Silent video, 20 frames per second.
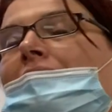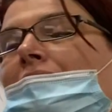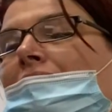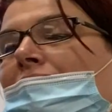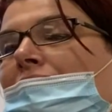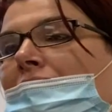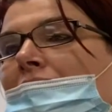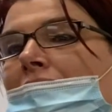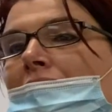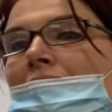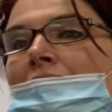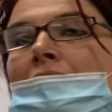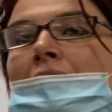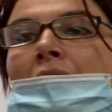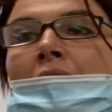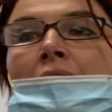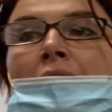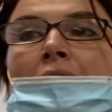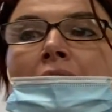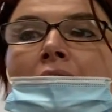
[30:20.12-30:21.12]
I feel
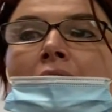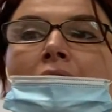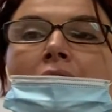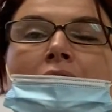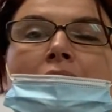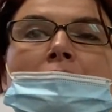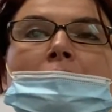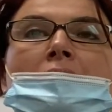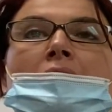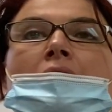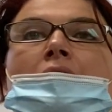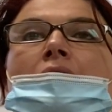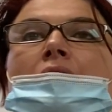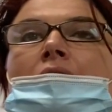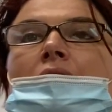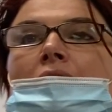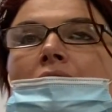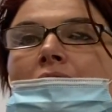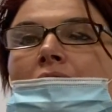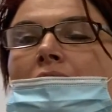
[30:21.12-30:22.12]
like my
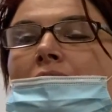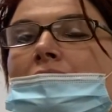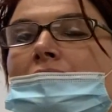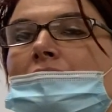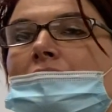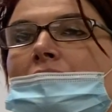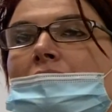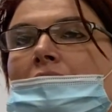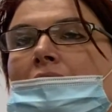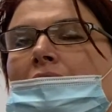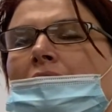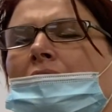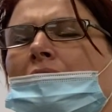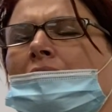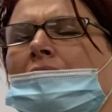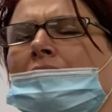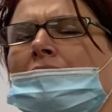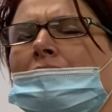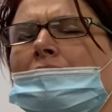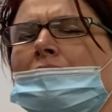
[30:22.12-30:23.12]
head hurts. I
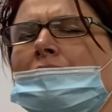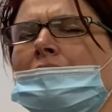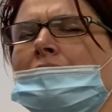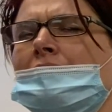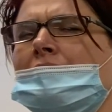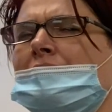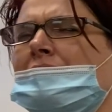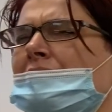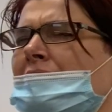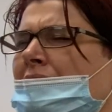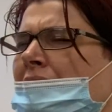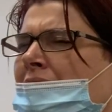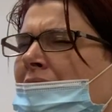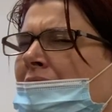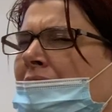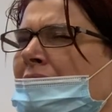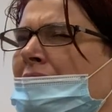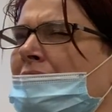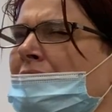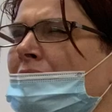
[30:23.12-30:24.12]
can't really
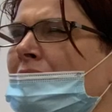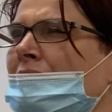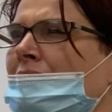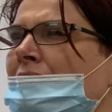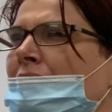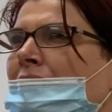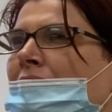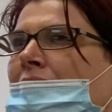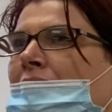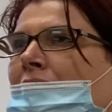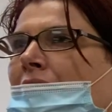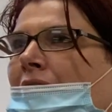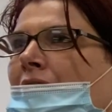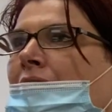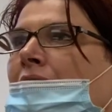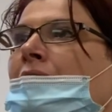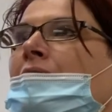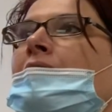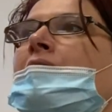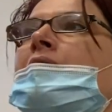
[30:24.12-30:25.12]
see,
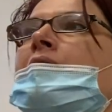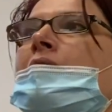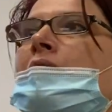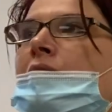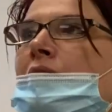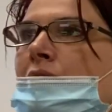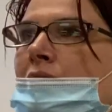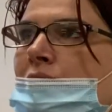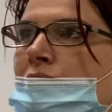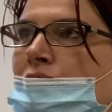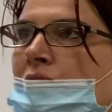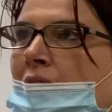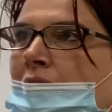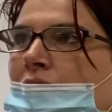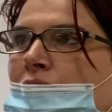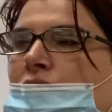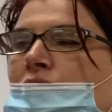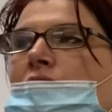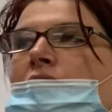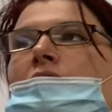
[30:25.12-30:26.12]
right? Check
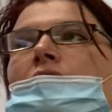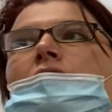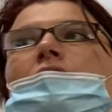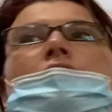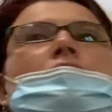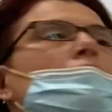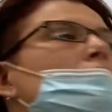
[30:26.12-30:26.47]
the sugar.